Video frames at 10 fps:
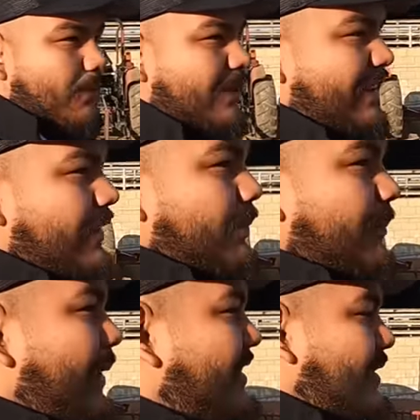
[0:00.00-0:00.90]
yeah, we're cleaning up
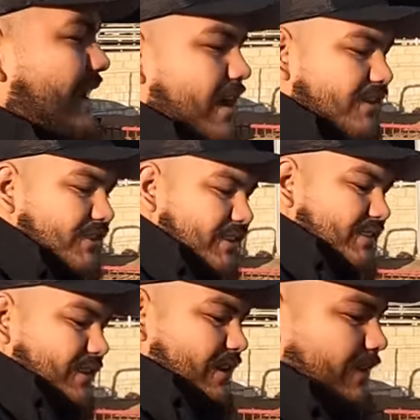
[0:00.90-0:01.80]
our pens right now just
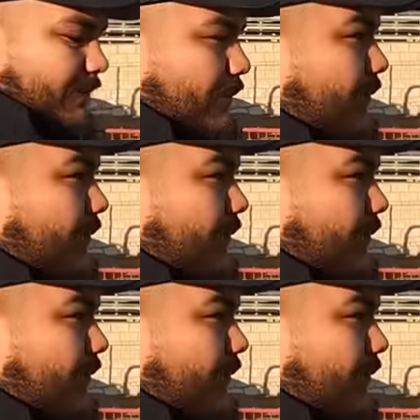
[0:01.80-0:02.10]
because uh,